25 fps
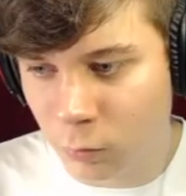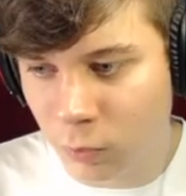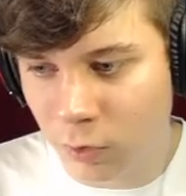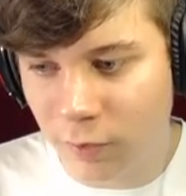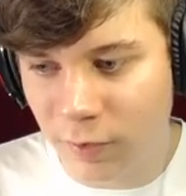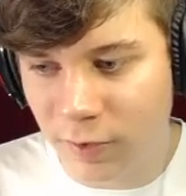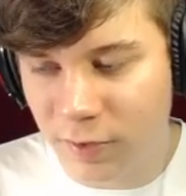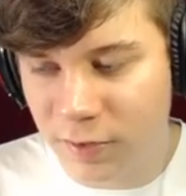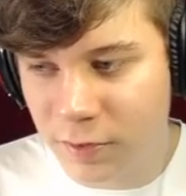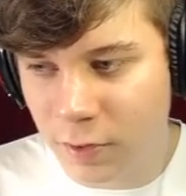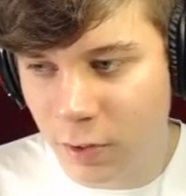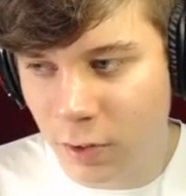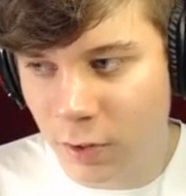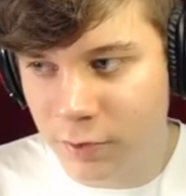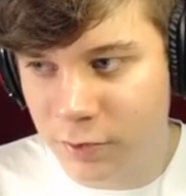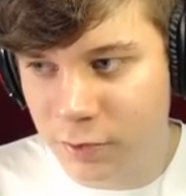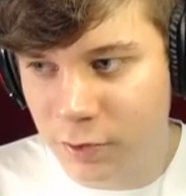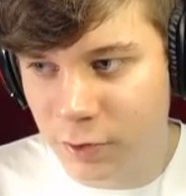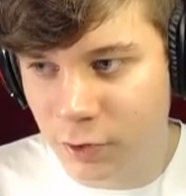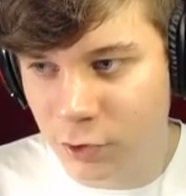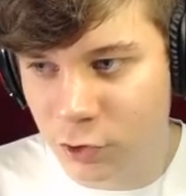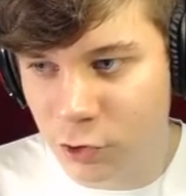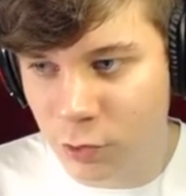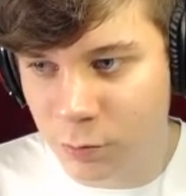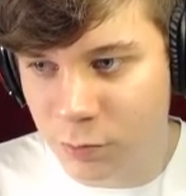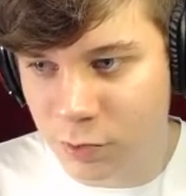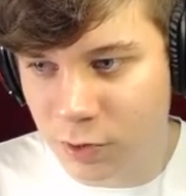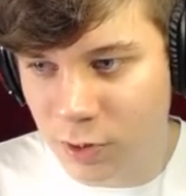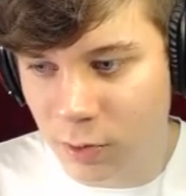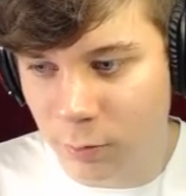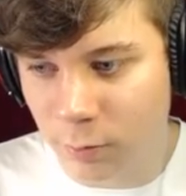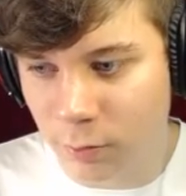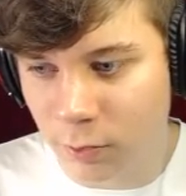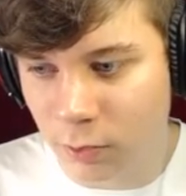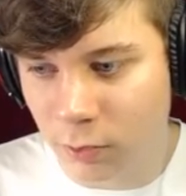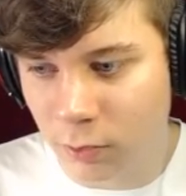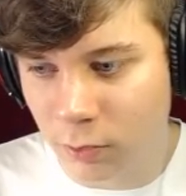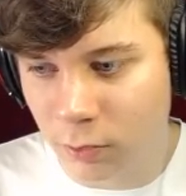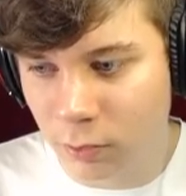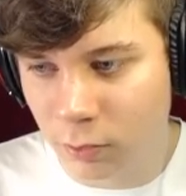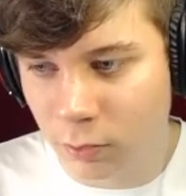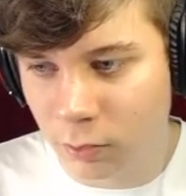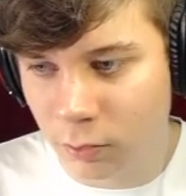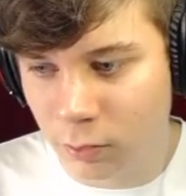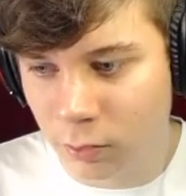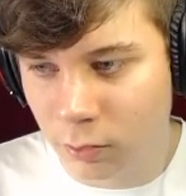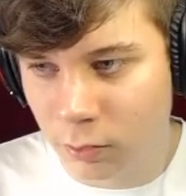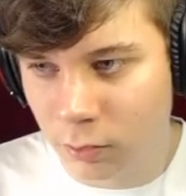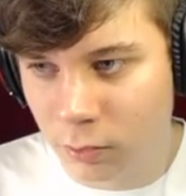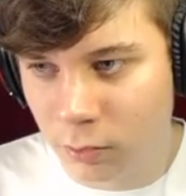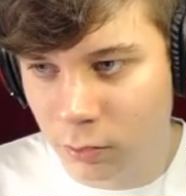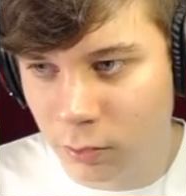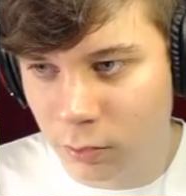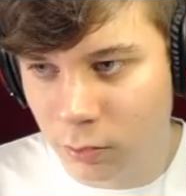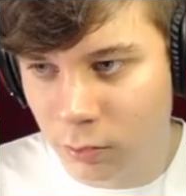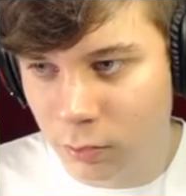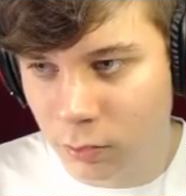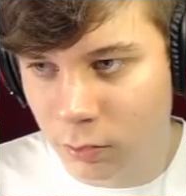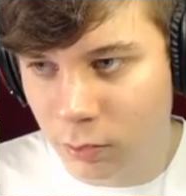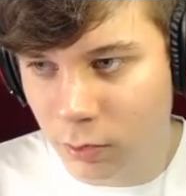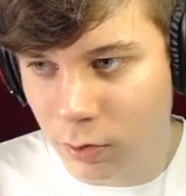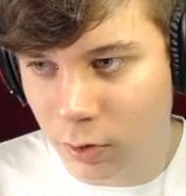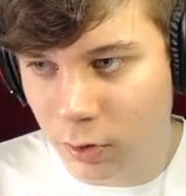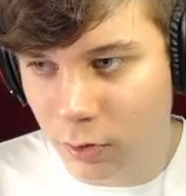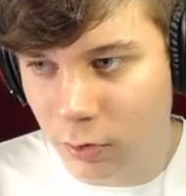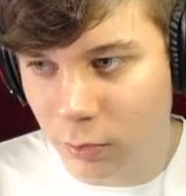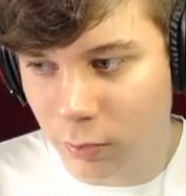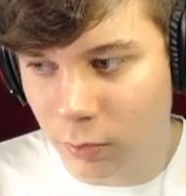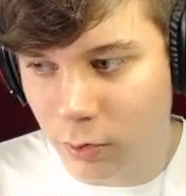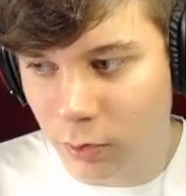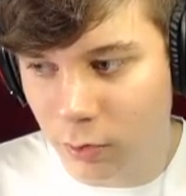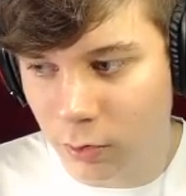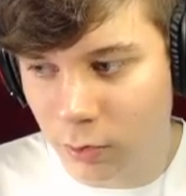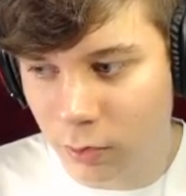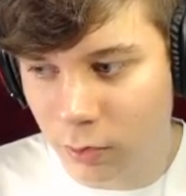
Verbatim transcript: One of these guys is going to jump scare me. I know it.